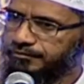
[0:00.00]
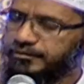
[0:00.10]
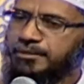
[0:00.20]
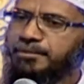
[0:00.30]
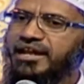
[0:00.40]

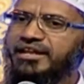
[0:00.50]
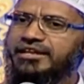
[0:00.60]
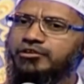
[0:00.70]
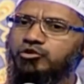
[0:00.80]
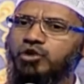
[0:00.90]
then made it
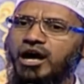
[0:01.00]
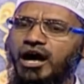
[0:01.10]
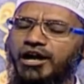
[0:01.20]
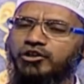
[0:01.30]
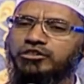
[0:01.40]
into
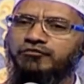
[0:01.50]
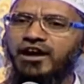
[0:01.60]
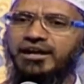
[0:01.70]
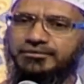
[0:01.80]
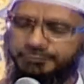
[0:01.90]
a nutfah,